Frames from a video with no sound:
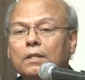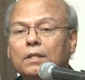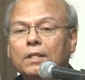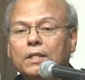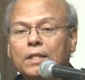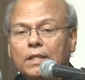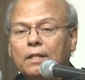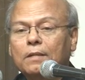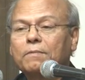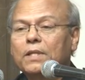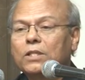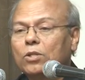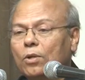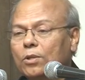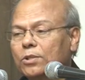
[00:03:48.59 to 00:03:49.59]
the
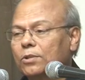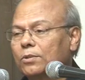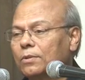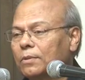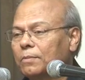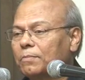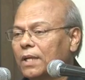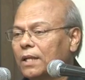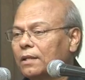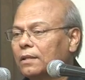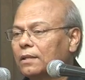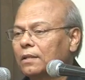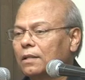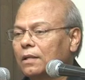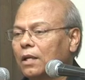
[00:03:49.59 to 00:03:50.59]
database also
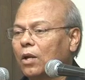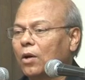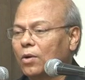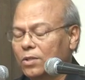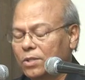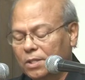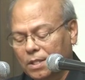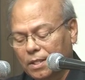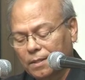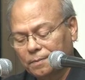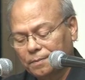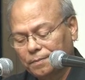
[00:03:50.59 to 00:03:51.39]
being lost.